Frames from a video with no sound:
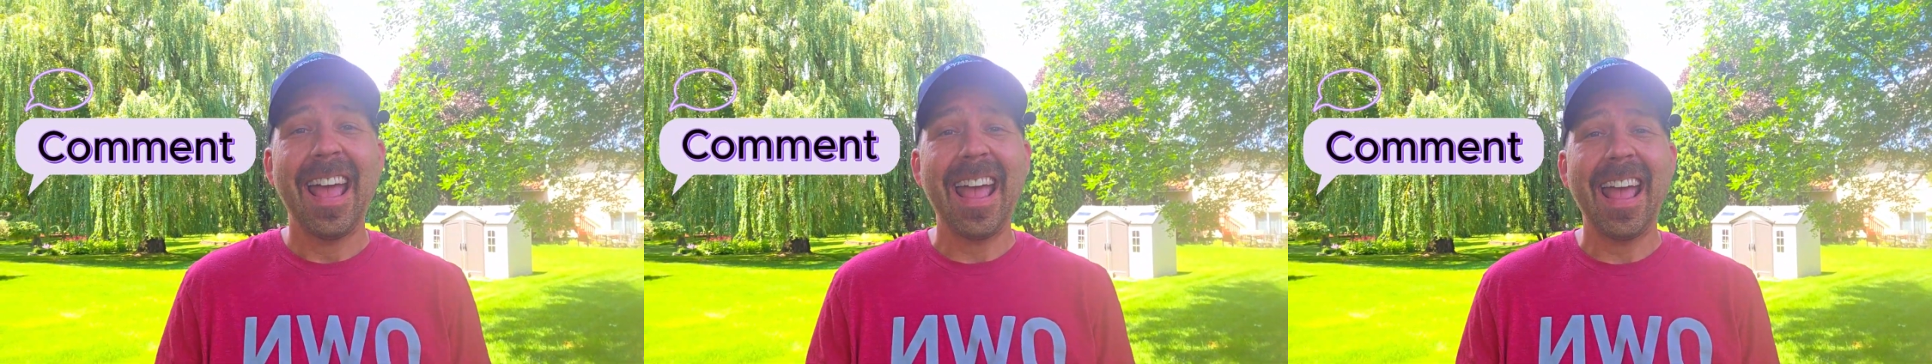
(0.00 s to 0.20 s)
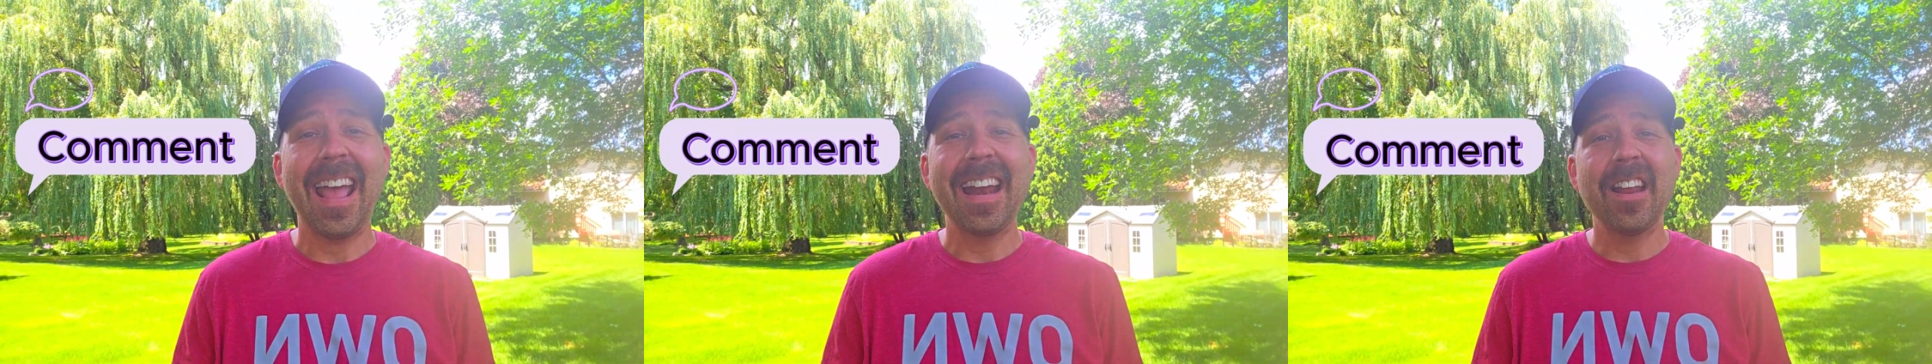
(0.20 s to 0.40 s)

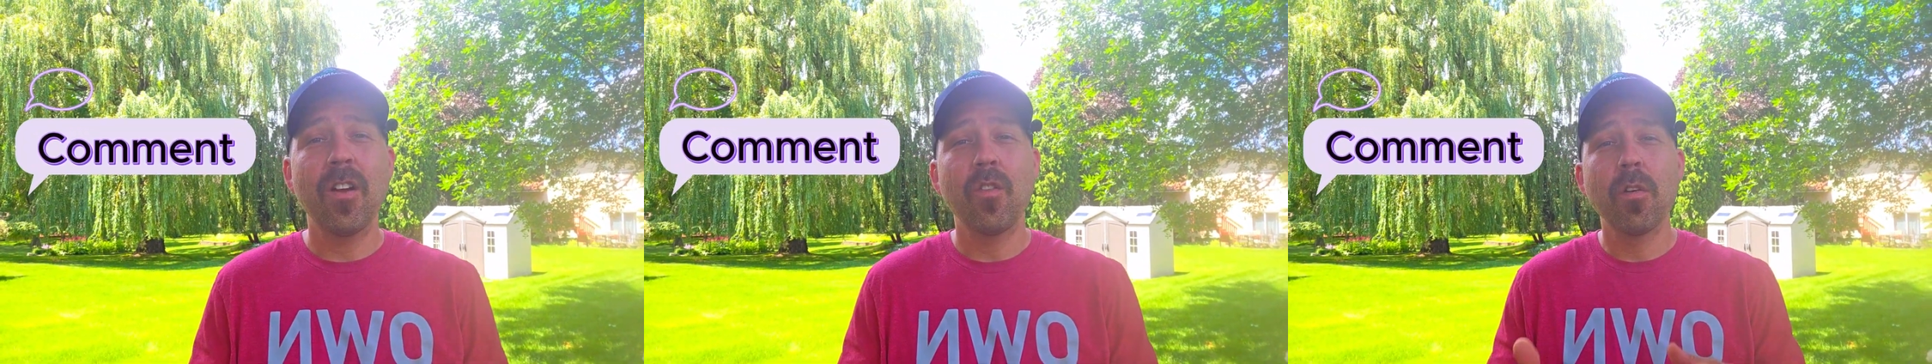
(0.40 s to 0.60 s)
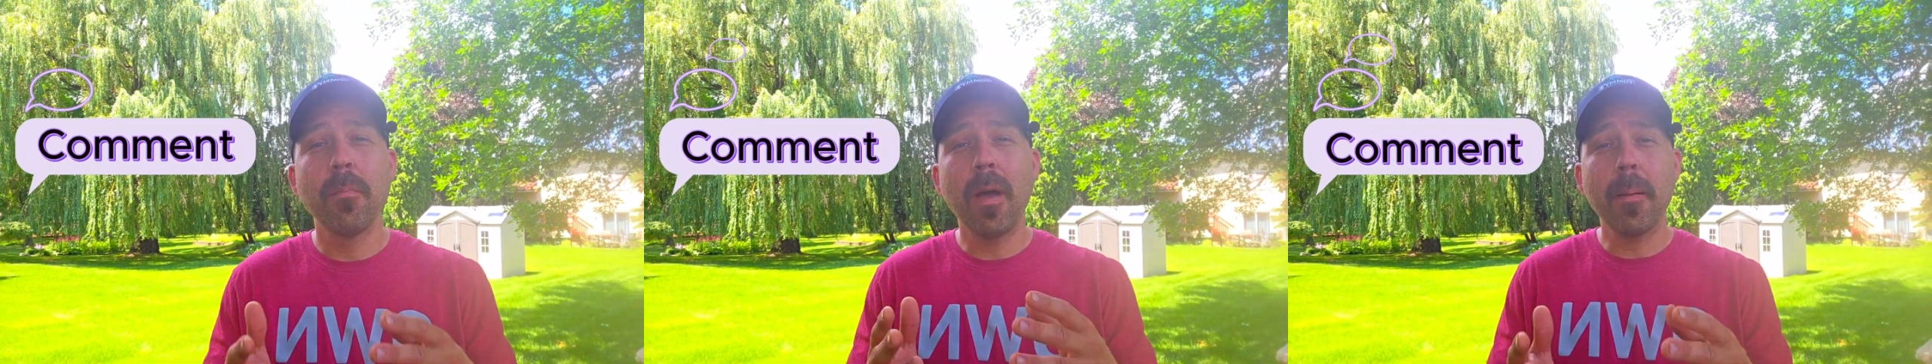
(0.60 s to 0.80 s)
And
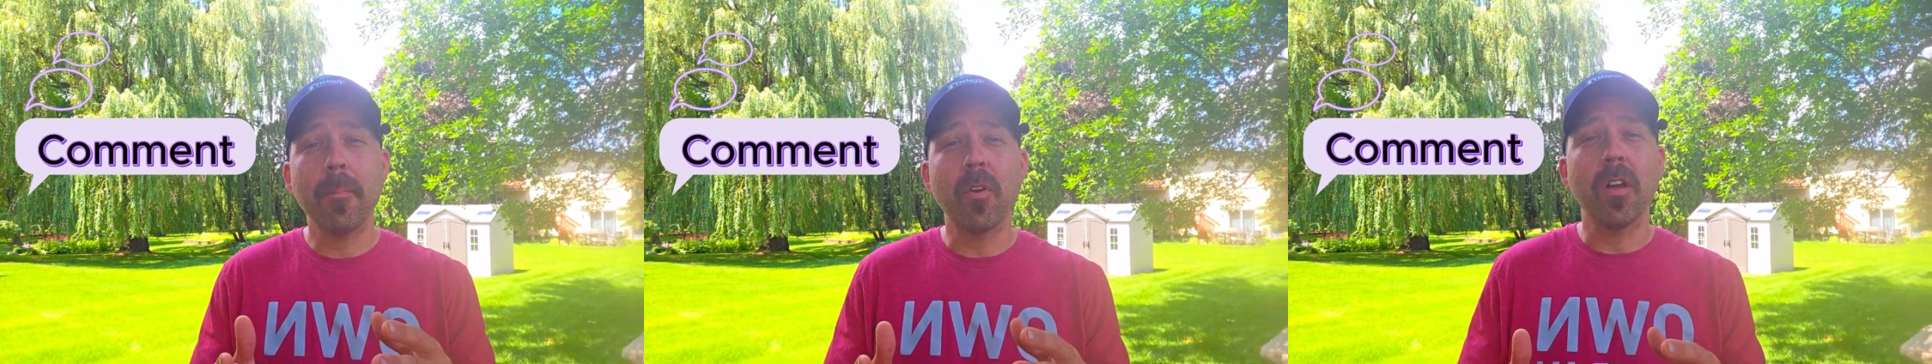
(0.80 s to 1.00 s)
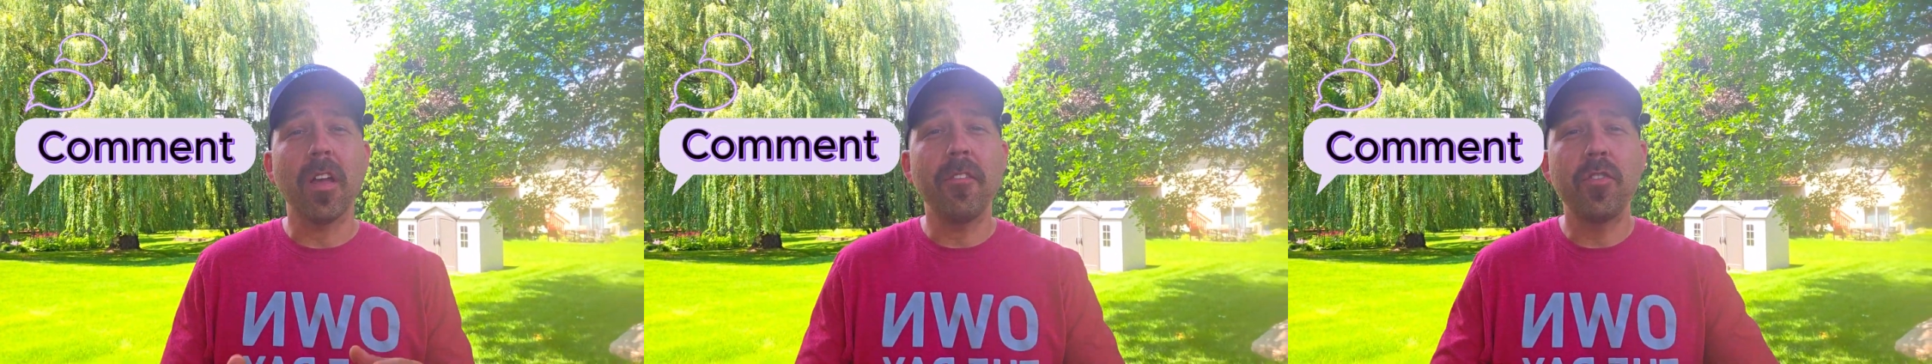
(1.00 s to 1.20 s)

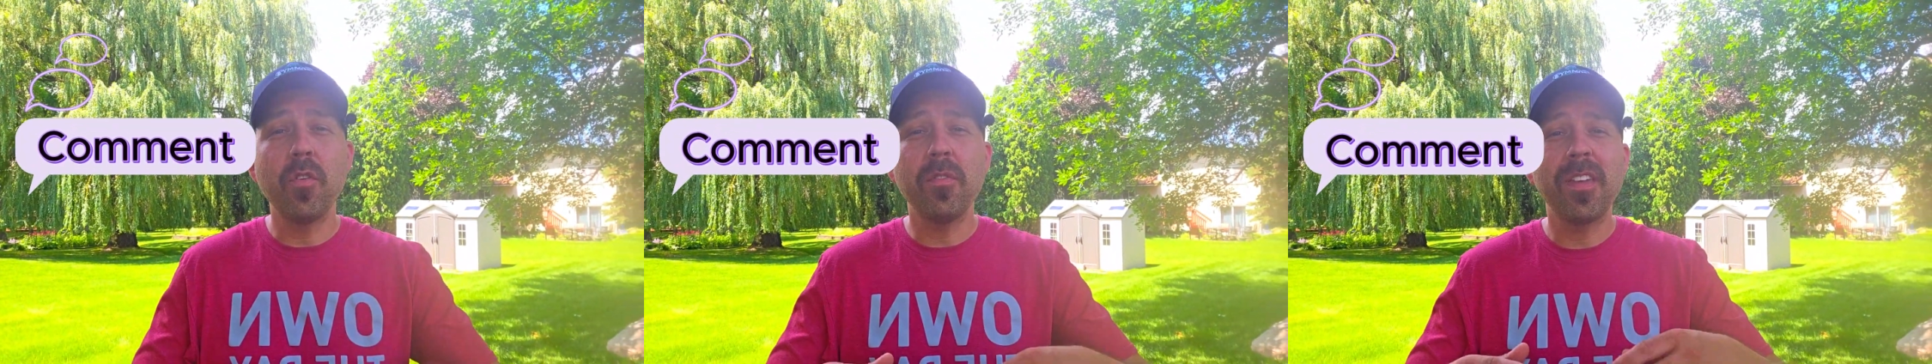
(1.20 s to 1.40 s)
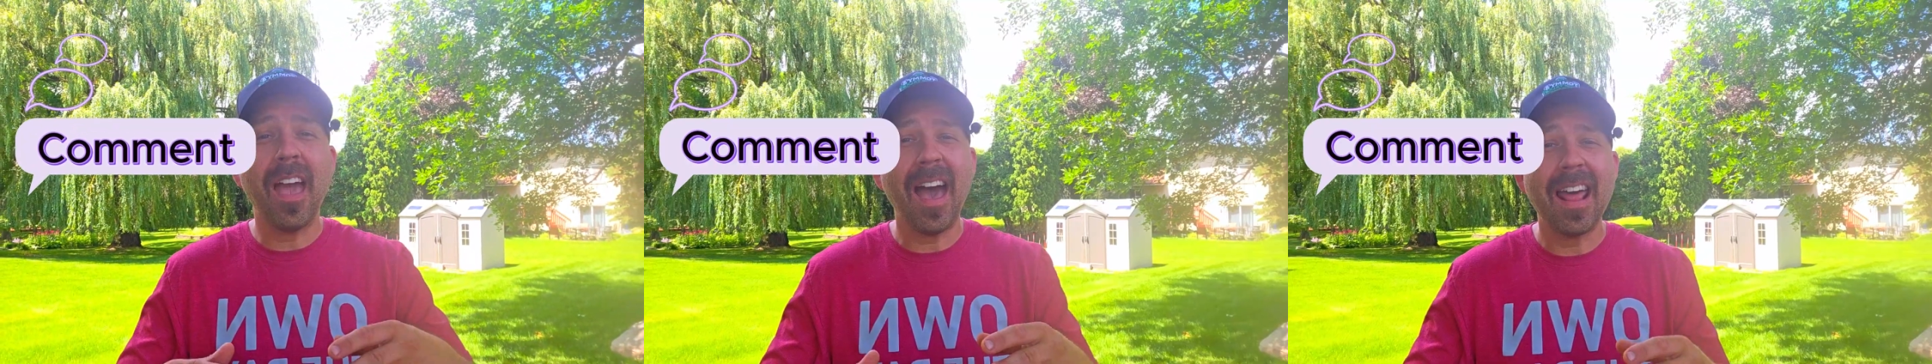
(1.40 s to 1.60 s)
remember, if
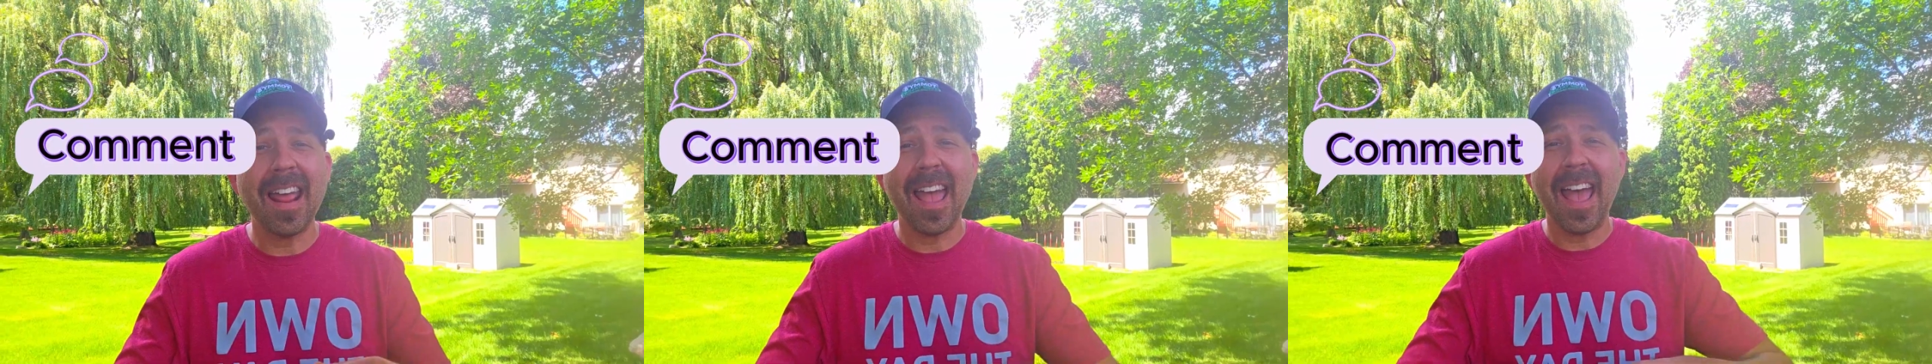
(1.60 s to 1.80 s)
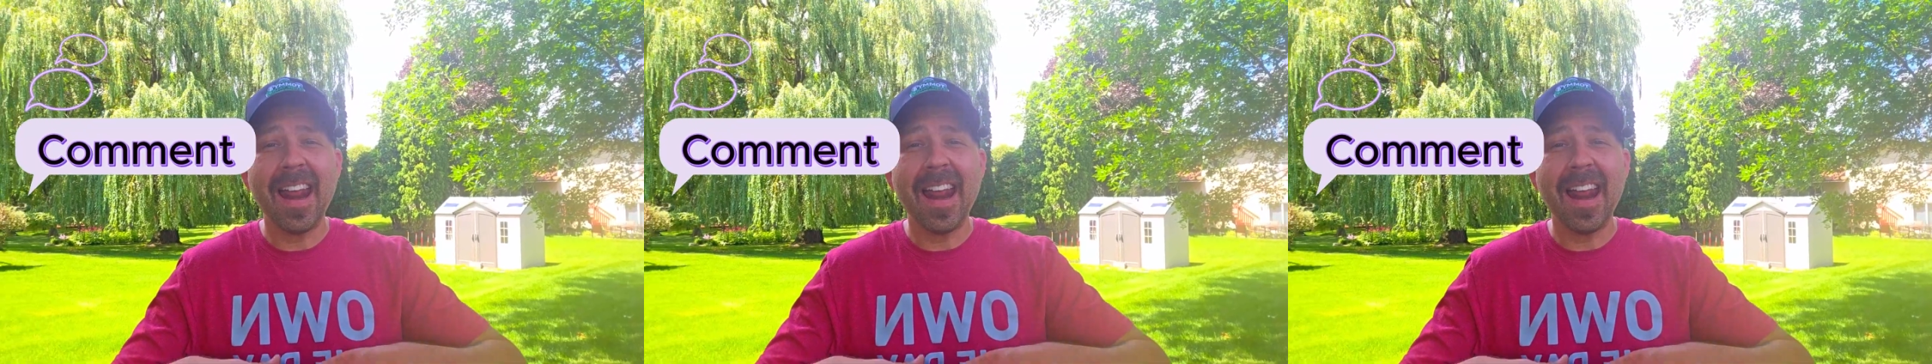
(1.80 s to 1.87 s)
you've got